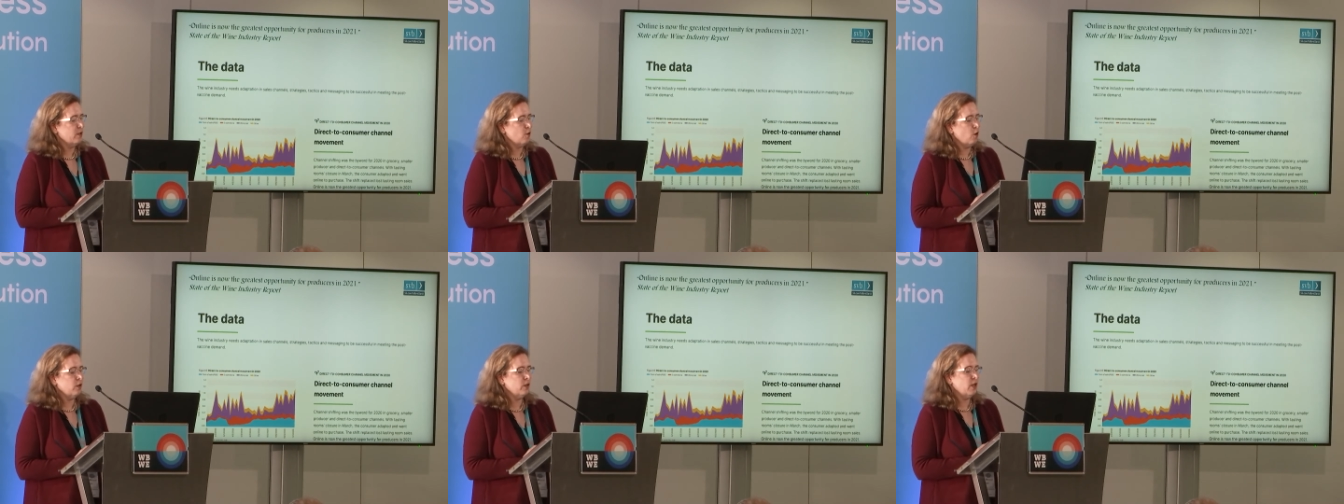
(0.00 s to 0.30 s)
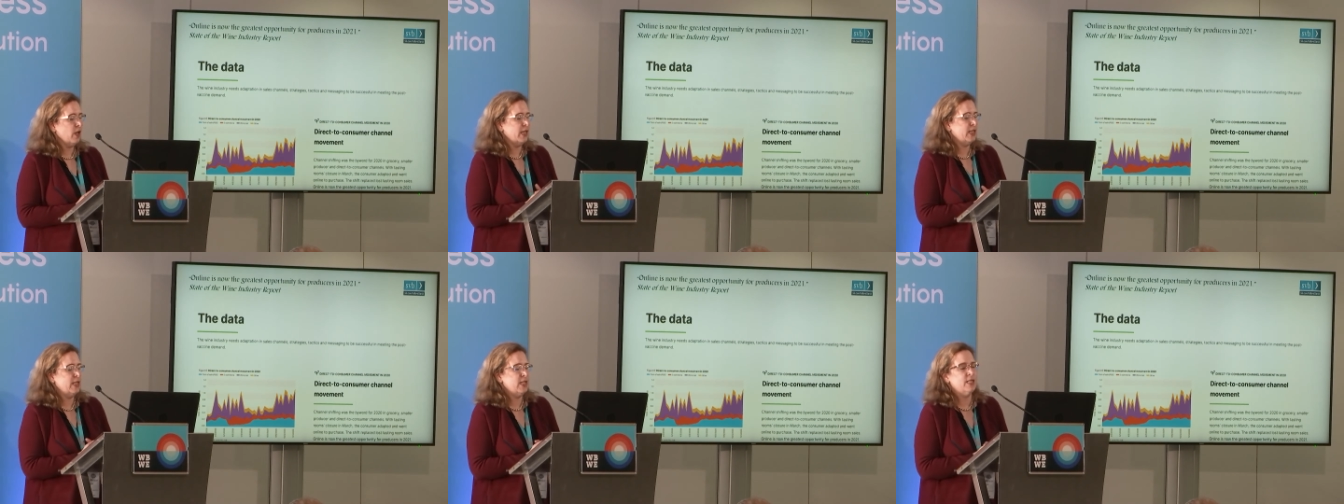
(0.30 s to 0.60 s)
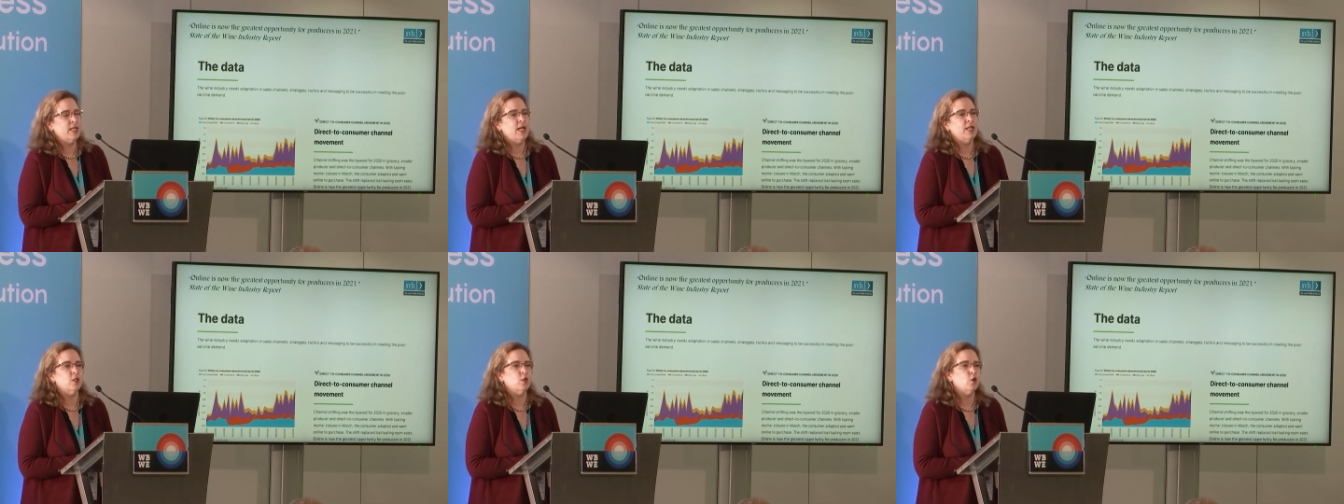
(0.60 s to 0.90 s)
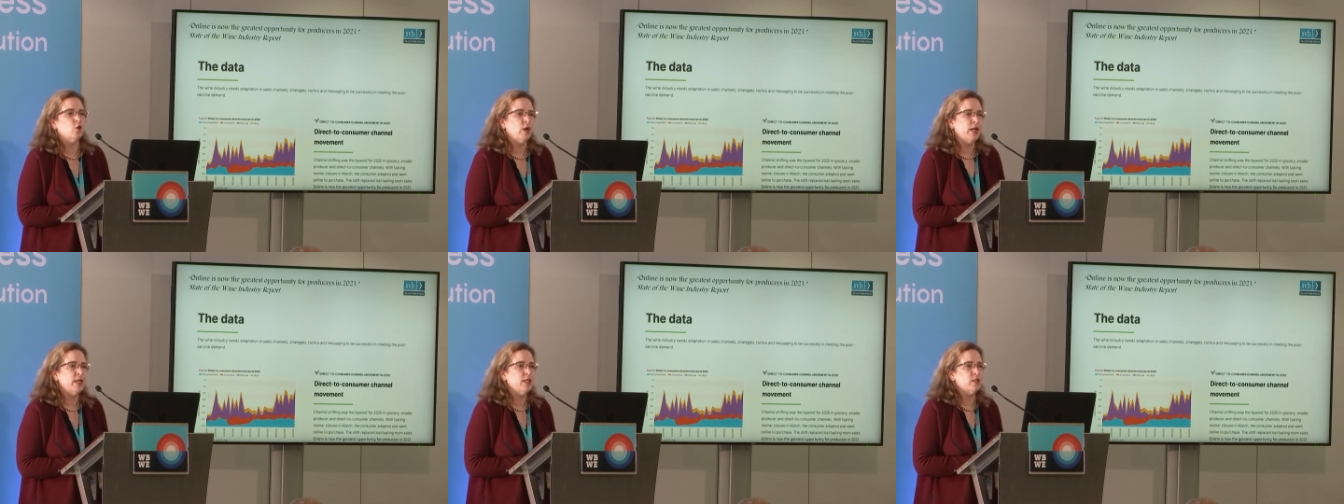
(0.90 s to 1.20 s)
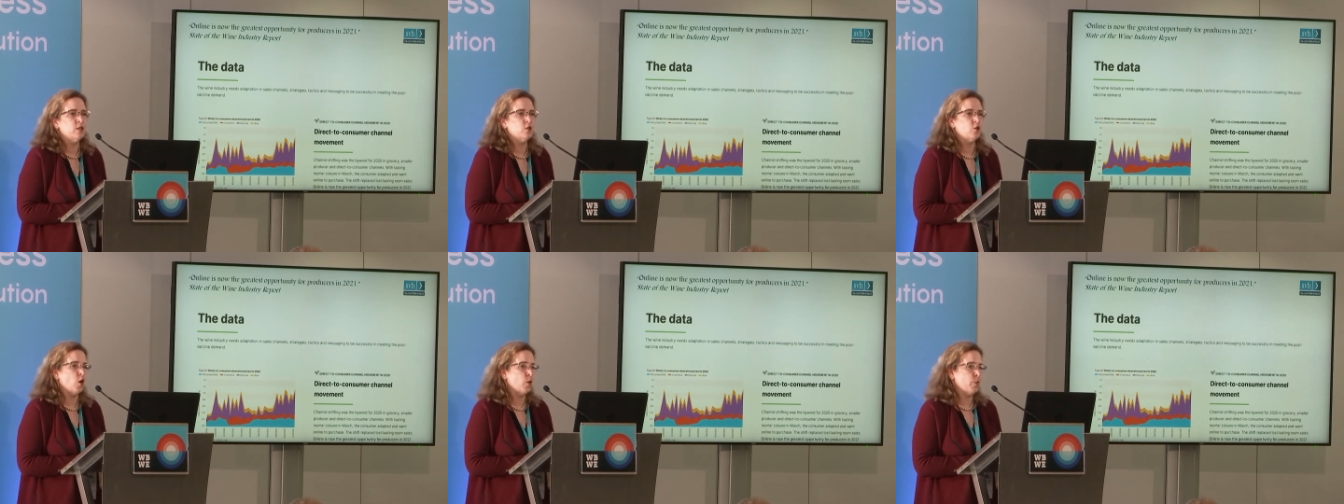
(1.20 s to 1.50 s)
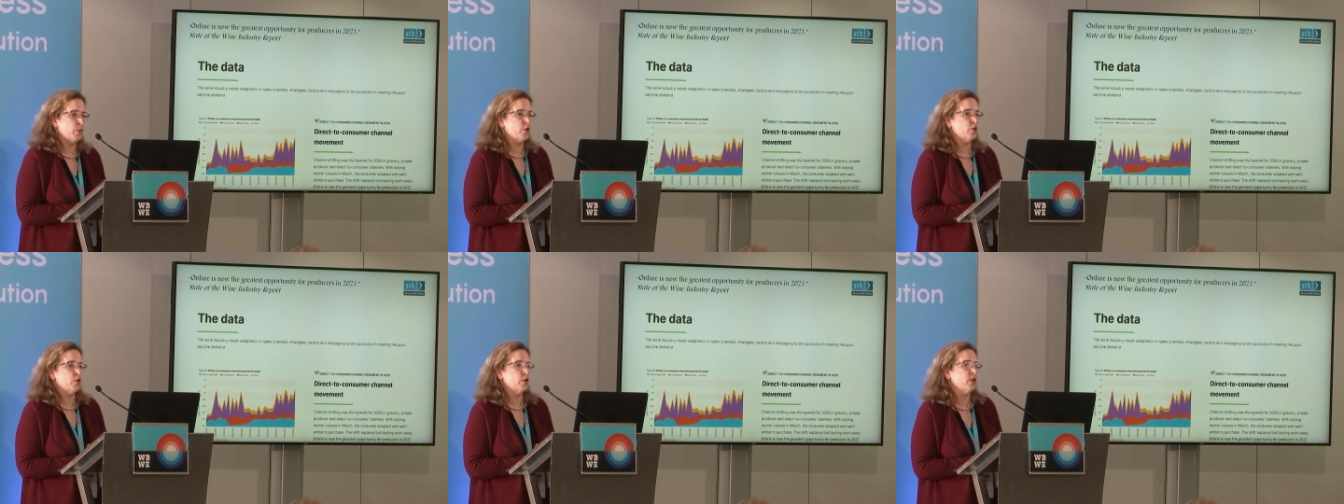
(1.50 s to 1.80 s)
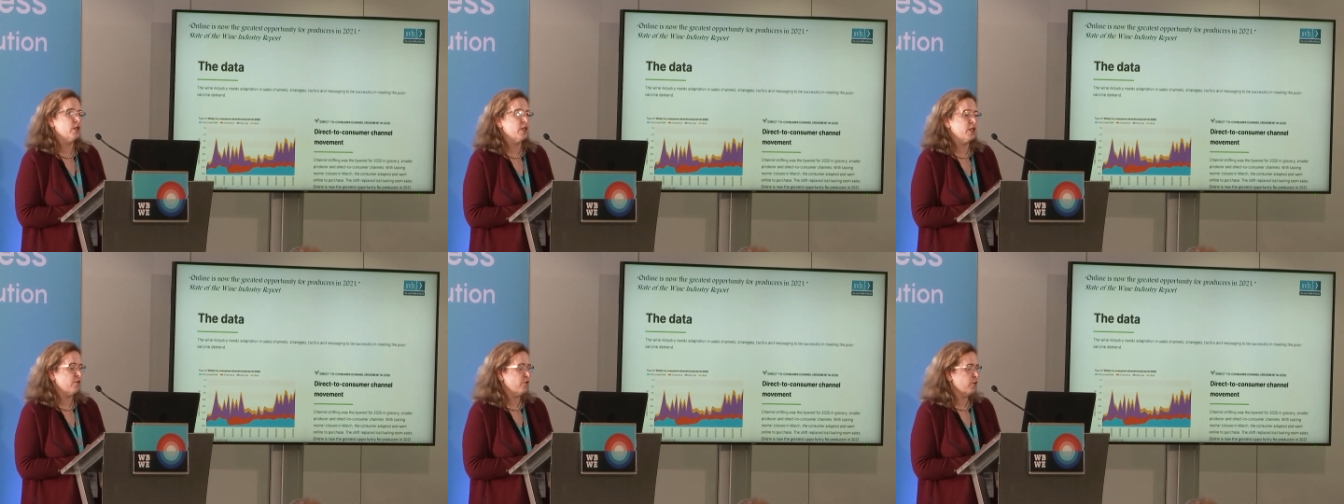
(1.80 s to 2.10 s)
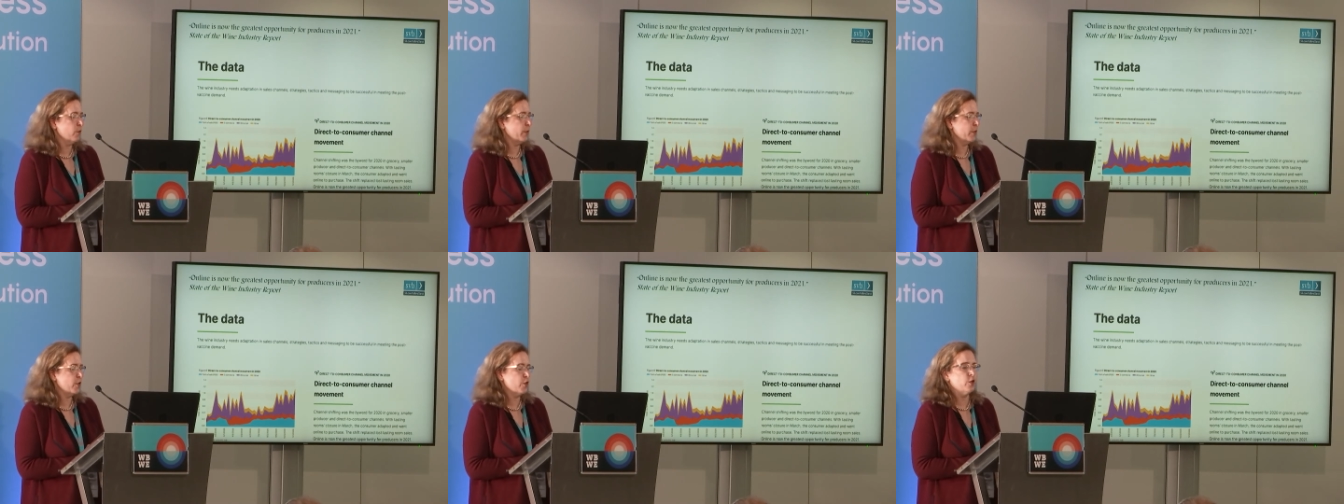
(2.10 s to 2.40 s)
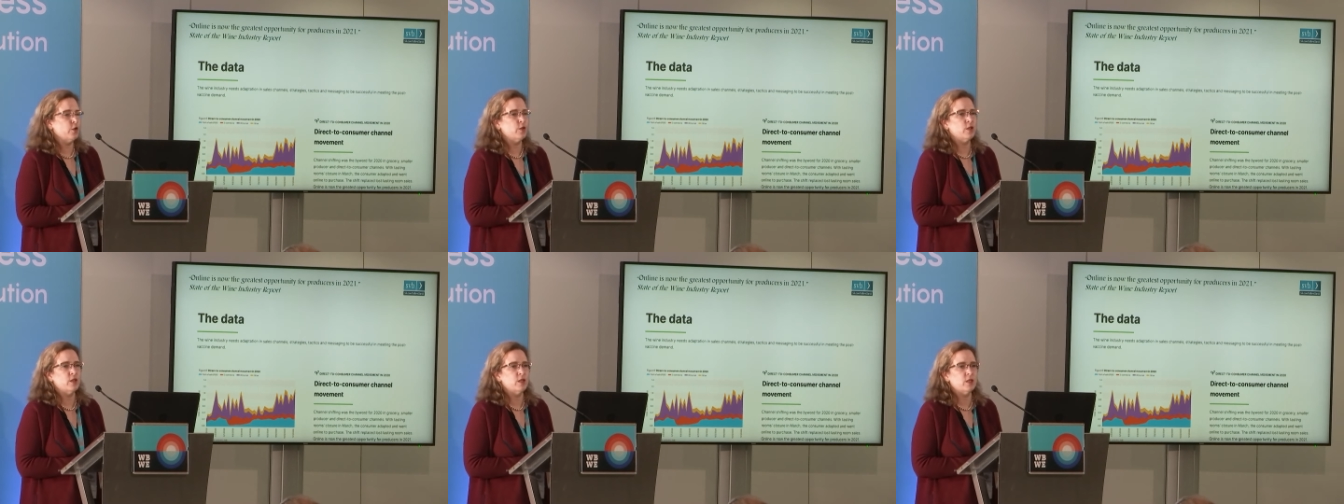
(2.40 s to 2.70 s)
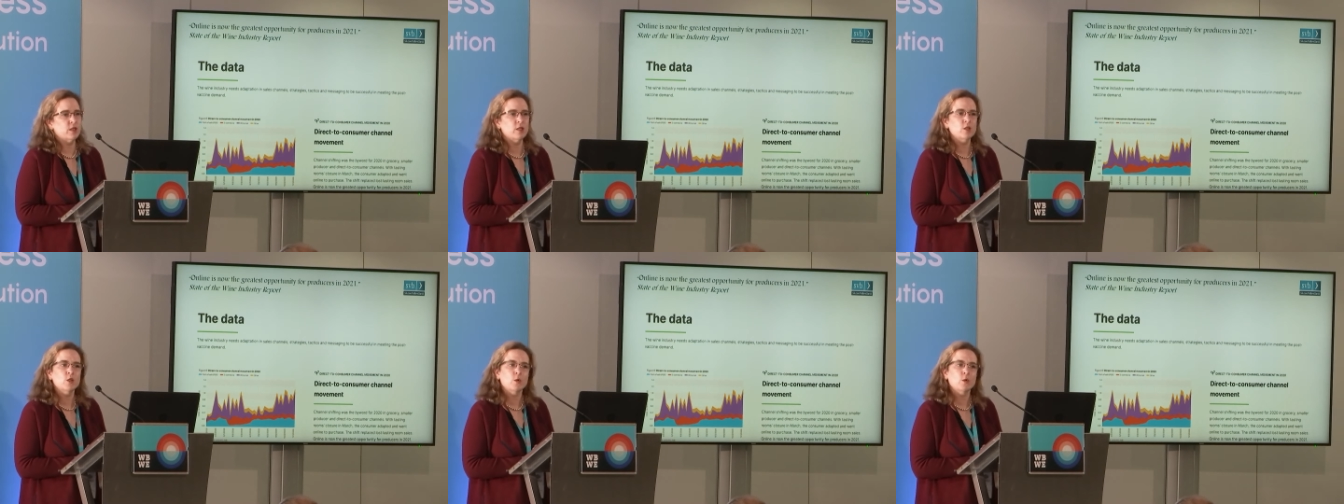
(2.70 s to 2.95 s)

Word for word: online is now the greatest opportunity for producers in